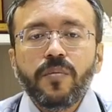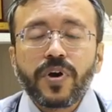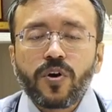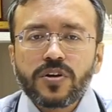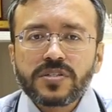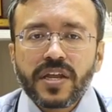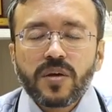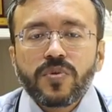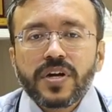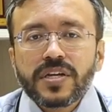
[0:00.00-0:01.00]
because their
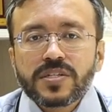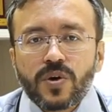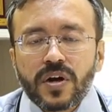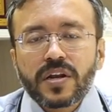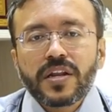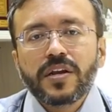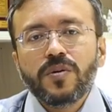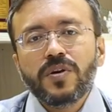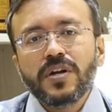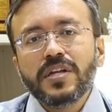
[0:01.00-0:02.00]
immunity is not really
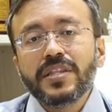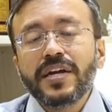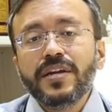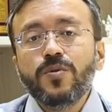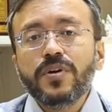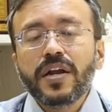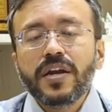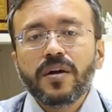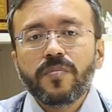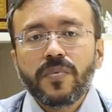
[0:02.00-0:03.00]
good, they do
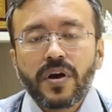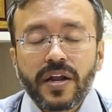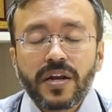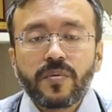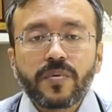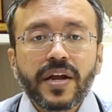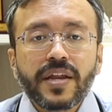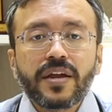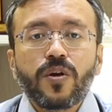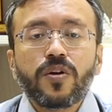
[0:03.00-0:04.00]
end up
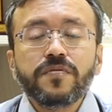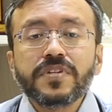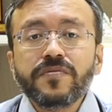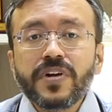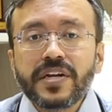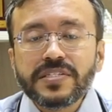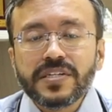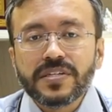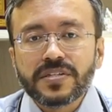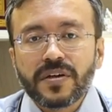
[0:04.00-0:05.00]
getting a lot of severe
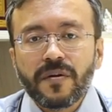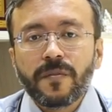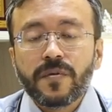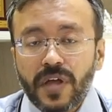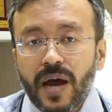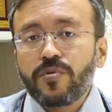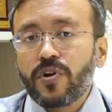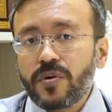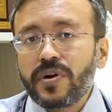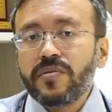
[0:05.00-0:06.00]
disease. I'm
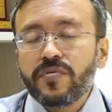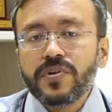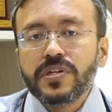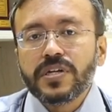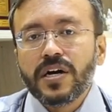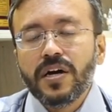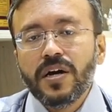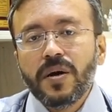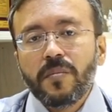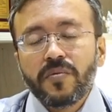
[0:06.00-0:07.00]
talking about influenza.
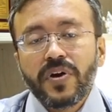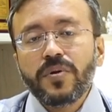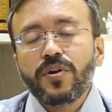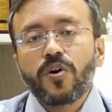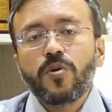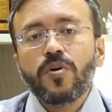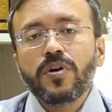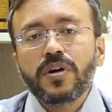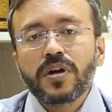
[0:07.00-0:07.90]
When we talk about